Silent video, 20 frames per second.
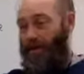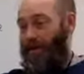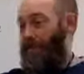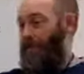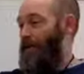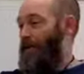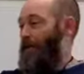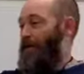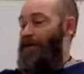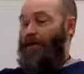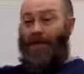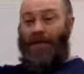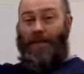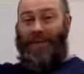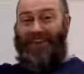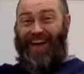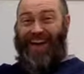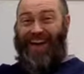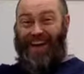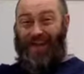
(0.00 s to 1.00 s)
but if
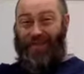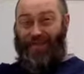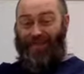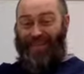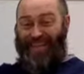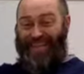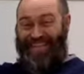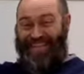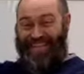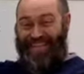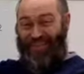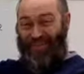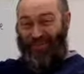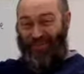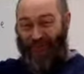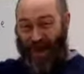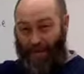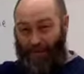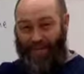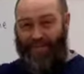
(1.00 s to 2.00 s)
I had a plate and I
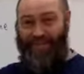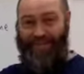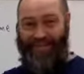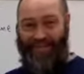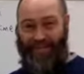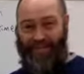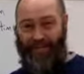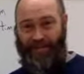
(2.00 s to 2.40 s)
dropped it,